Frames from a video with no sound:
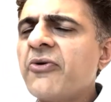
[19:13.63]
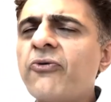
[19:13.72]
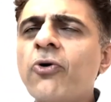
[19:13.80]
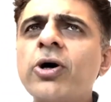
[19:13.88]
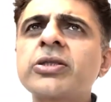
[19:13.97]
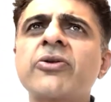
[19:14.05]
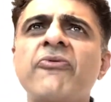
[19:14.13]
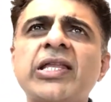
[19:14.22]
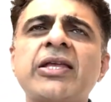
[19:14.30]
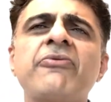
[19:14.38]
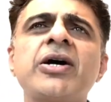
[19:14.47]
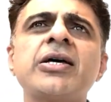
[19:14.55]
Fourth,
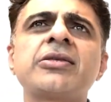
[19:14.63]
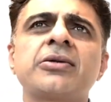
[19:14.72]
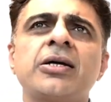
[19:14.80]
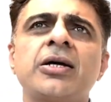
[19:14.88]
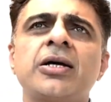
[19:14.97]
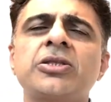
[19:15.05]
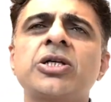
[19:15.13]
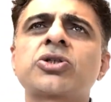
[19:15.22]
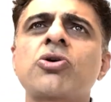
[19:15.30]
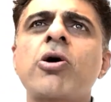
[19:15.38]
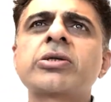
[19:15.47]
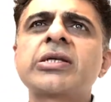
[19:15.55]
whenever the
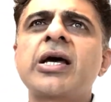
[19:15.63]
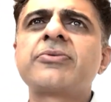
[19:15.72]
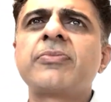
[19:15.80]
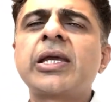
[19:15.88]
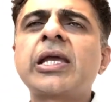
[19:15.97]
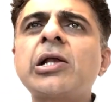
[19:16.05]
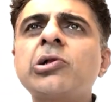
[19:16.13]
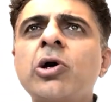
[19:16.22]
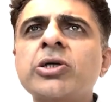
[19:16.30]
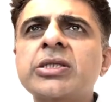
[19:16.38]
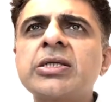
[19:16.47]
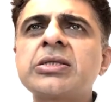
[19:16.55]
stocks are making
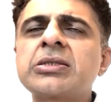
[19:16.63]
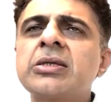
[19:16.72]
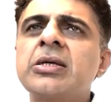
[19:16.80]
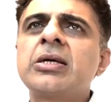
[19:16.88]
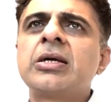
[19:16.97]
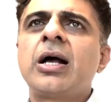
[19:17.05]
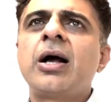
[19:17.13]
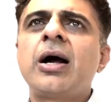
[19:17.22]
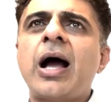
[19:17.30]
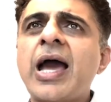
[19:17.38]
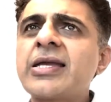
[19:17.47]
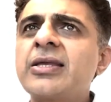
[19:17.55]
losses,
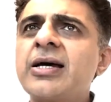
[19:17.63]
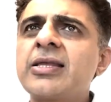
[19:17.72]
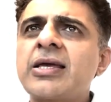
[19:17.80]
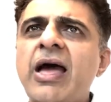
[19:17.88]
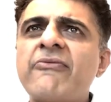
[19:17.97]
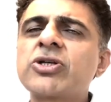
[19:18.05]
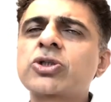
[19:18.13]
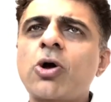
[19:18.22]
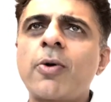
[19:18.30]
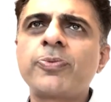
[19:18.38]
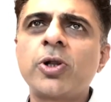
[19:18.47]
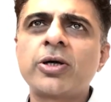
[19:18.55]
either have a
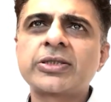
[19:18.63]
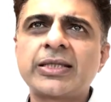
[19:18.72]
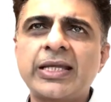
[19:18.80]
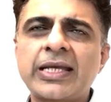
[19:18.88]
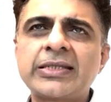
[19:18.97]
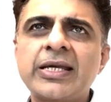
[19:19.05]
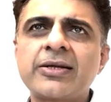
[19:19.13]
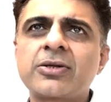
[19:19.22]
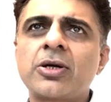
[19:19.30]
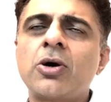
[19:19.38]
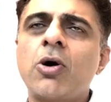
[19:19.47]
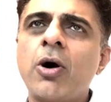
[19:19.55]
stop loss and
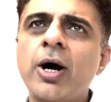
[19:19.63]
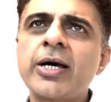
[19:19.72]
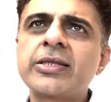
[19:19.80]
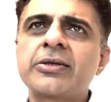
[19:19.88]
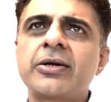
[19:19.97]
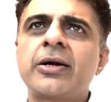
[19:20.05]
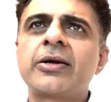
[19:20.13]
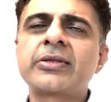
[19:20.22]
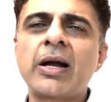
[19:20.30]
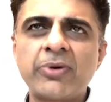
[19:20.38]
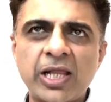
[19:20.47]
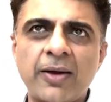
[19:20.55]
exit, or
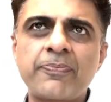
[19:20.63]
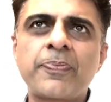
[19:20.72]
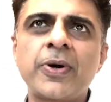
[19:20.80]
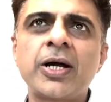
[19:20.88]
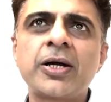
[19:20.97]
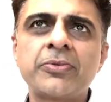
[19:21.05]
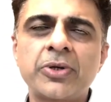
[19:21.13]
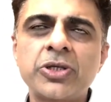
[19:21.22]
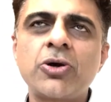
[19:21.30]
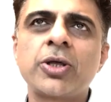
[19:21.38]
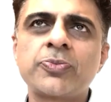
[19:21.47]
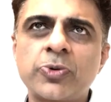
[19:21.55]
double up
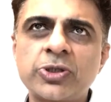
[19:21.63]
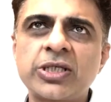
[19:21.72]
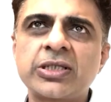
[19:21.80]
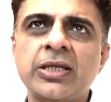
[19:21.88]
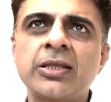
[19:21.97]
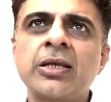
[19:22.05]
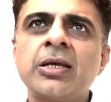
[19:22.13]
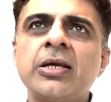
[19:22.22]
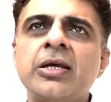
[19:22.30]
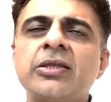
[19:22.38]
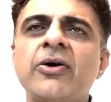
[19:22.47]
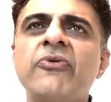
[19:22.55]
your position.
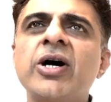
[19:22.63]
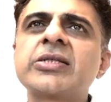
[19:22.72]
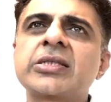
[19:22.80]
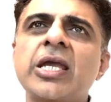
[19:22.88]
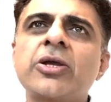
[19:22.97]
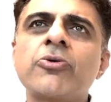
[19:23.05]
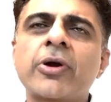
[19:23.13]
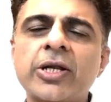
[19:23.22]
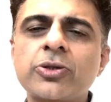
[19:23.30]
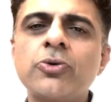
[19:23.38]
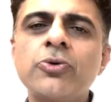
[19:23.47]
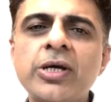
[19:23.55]
The worst thing you
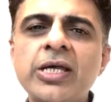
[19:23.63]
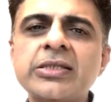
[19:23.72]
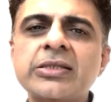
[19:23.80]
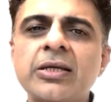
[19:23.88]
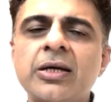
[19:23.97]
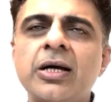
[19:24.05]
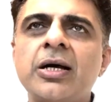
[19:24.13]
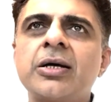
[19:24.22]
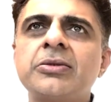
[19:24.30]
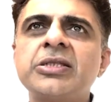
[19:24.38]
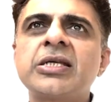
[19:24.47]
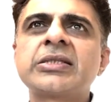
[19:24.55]
can do is
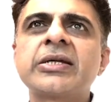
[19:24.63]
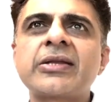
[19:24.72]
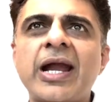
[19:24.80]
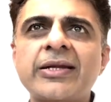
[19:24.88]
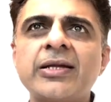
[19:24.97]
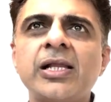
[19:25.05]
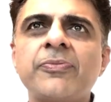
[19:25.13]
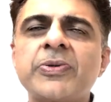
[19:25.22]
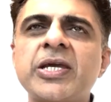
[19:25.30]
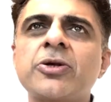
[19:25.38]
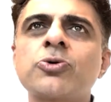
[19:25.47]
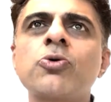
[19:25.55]
just sit idle,
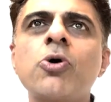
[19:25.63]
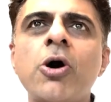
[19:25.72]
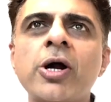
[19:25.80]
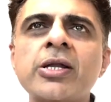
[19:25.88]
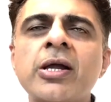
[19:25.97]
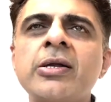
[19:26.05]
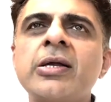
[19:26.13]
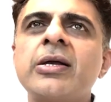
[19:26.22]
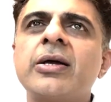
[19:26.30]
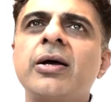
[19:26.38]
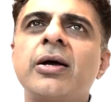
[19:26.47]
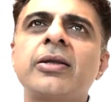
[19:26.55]
pray to God
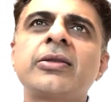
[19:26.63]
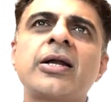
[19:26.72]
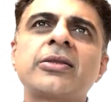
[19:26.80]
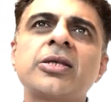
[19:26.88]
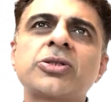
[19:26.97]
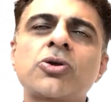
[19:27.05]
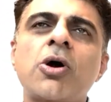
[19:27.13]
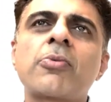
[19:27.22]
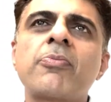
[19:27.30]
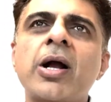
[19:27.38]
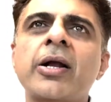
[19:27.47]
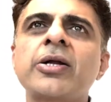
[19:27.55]
that the
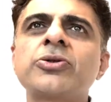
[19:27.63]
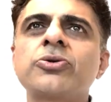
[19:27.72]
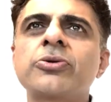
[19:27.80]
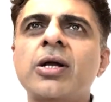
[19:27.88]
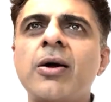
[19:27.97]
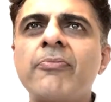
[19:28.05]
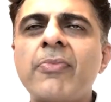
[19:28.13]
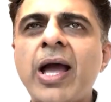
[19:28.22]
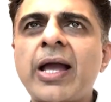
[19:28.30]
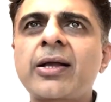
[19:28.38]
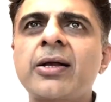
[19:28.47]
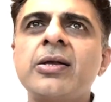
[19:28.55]
stock market should come
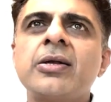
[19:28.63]
back.